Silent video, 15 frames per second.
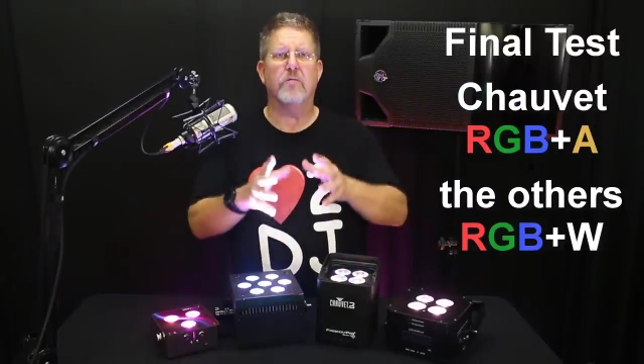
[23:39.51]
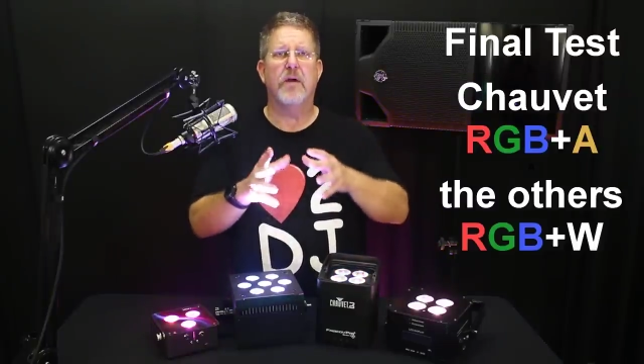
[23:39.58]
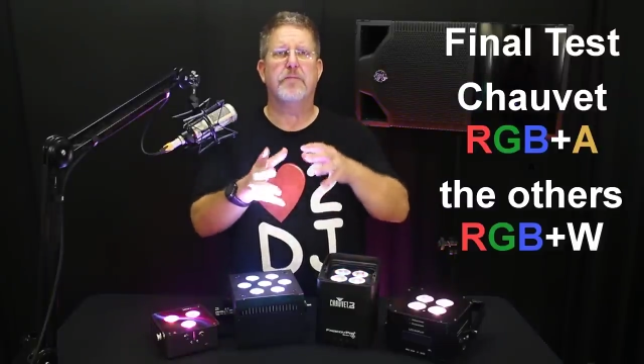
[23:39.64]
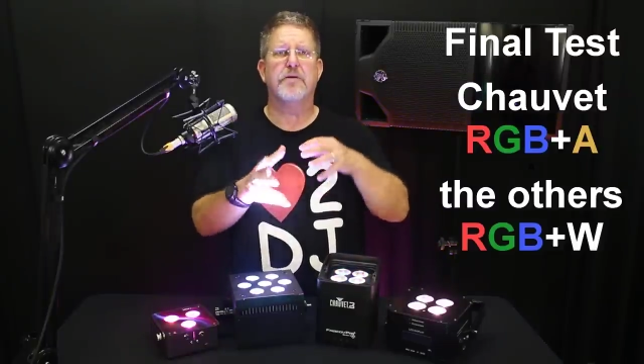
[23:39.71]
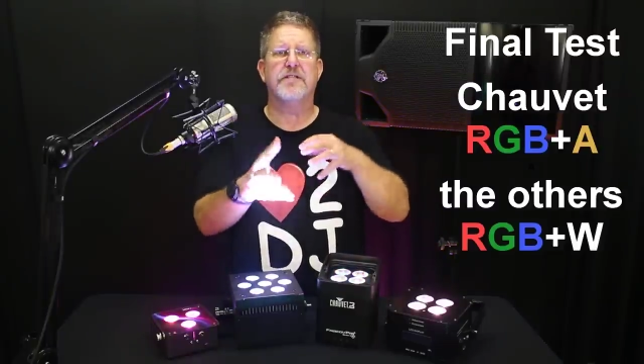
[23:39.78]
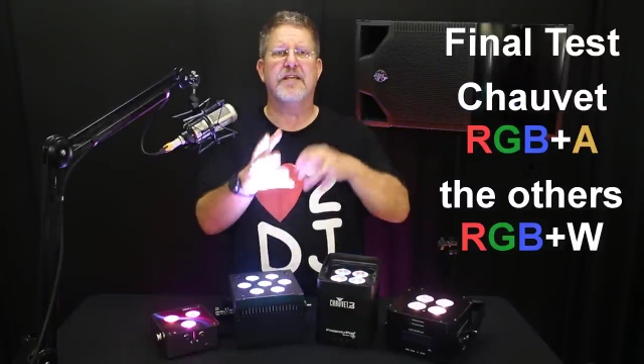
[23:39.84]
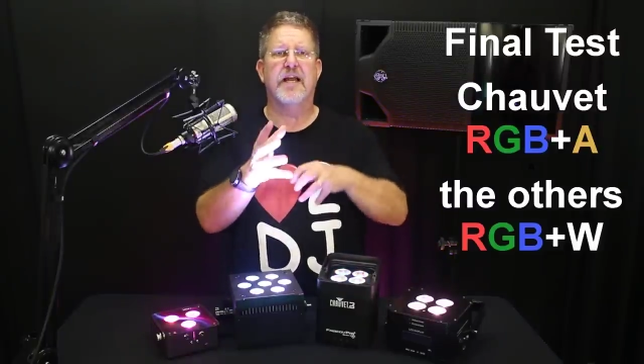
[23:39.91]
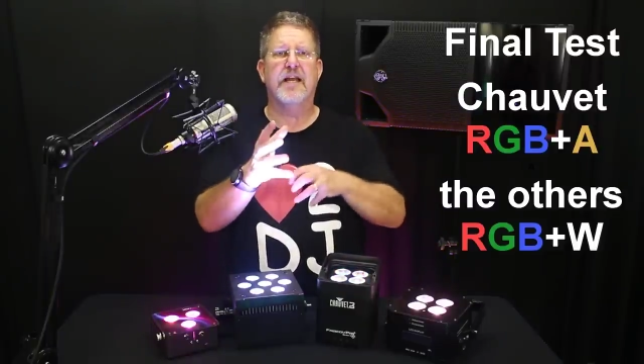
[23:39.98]

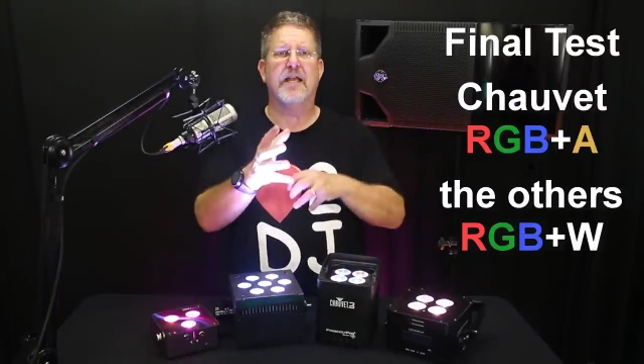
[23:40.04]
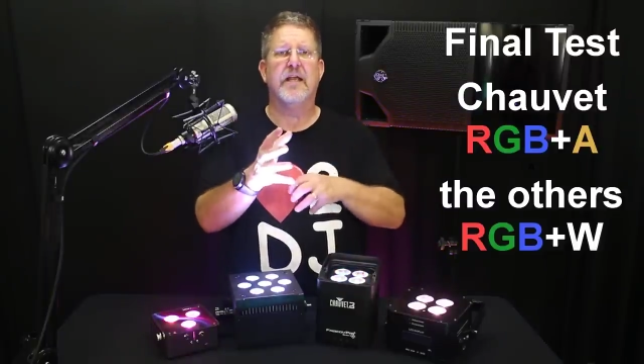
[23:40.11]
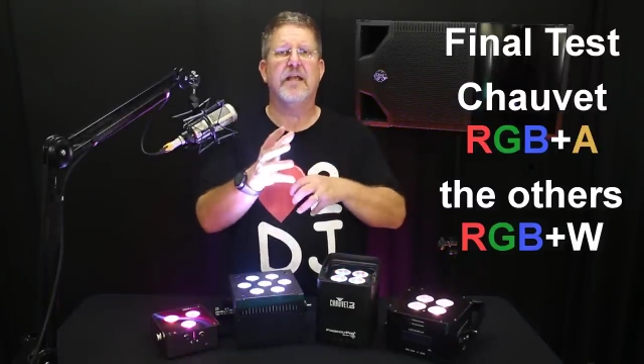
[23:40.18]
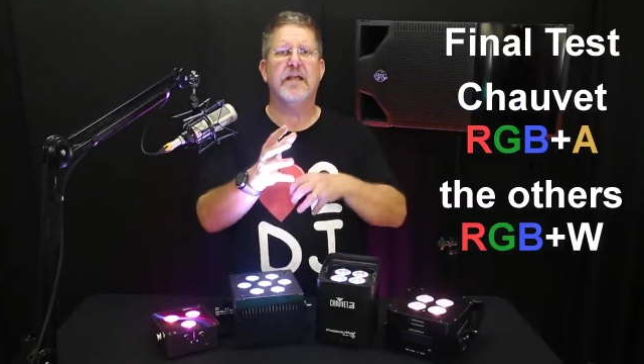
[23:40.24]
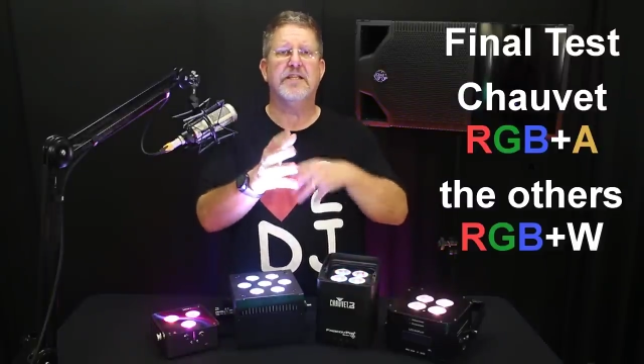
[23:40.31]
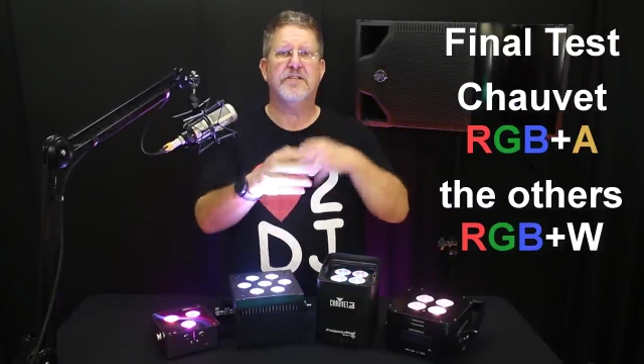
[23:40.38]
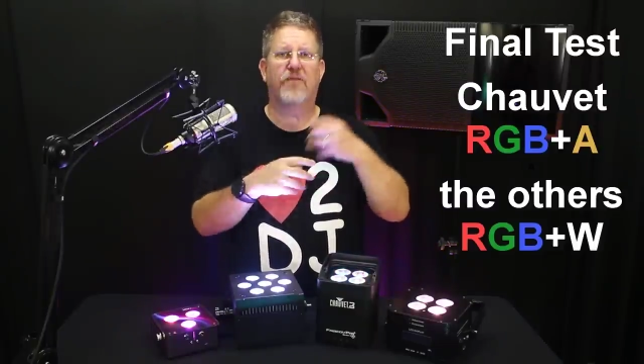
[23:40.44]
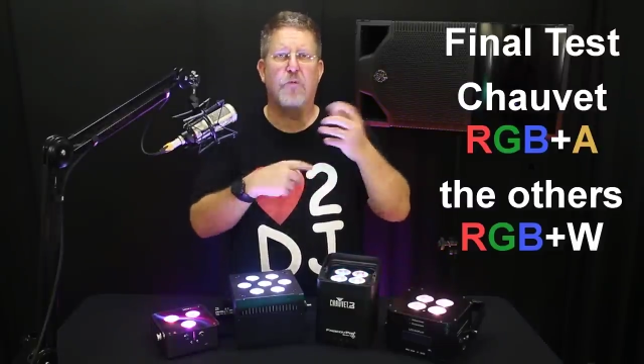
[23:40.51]
representing
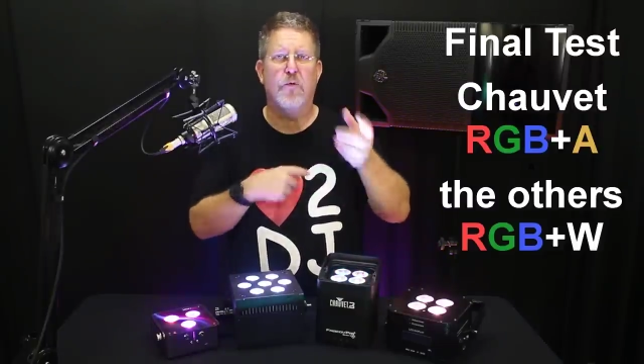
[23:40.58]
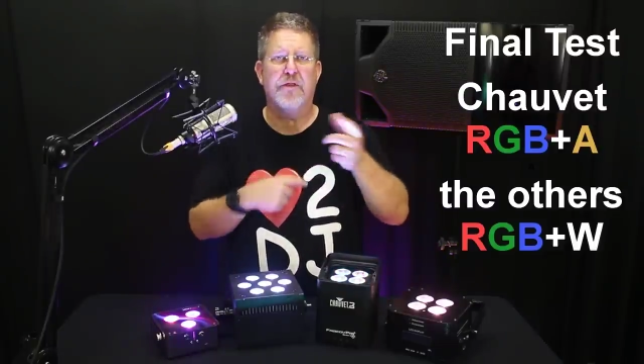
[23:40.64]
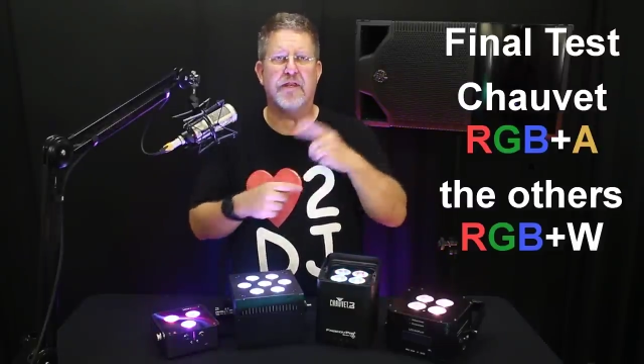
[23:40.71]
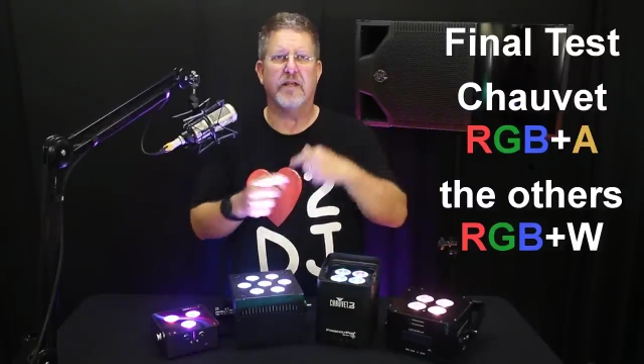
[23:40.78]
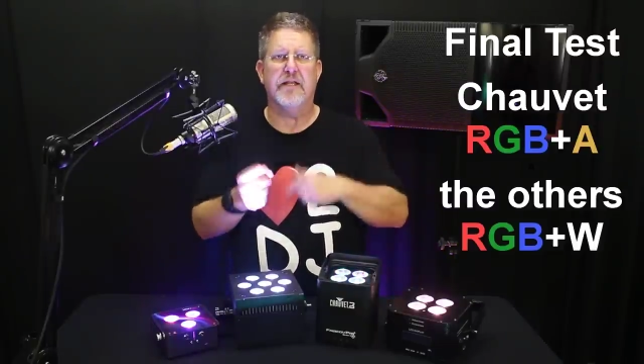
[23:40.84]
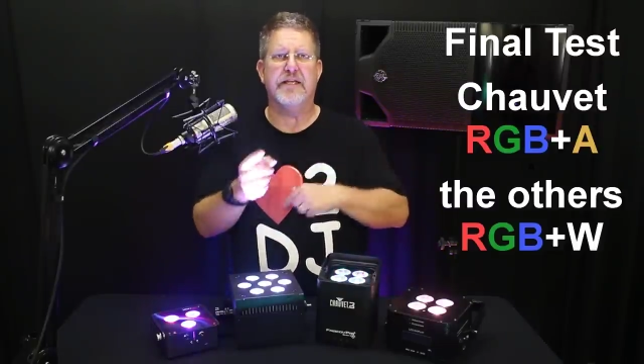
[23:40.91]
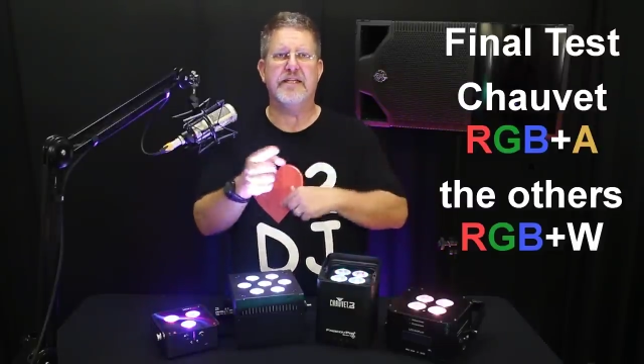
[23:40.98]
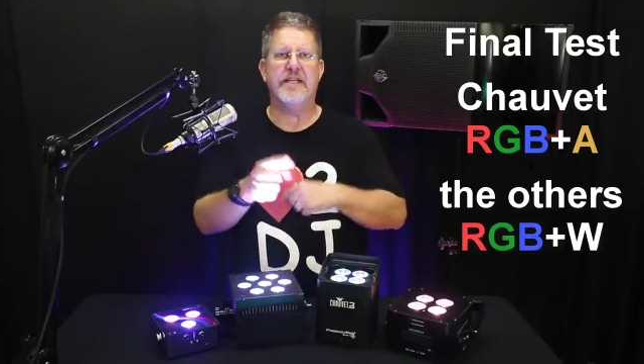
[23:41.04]
its fourth
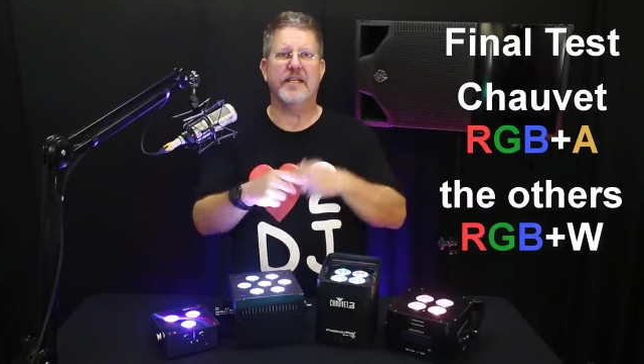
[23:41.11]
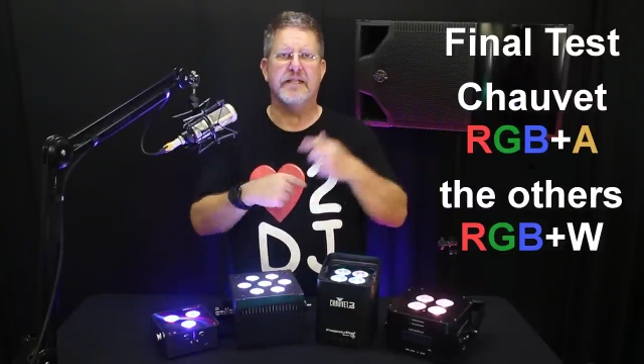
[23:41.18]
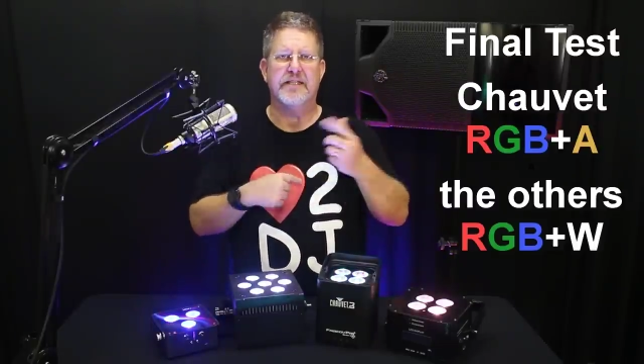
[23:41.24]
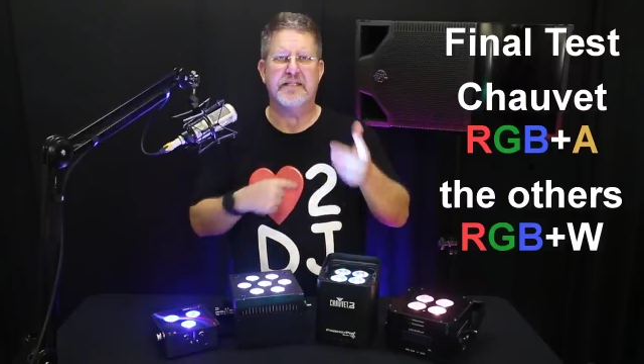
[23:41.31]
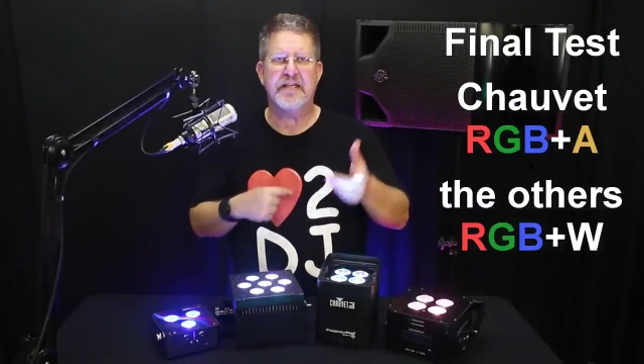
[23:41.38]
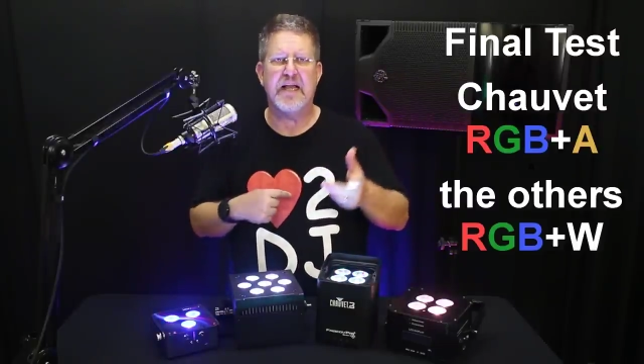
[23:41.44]
L E D in this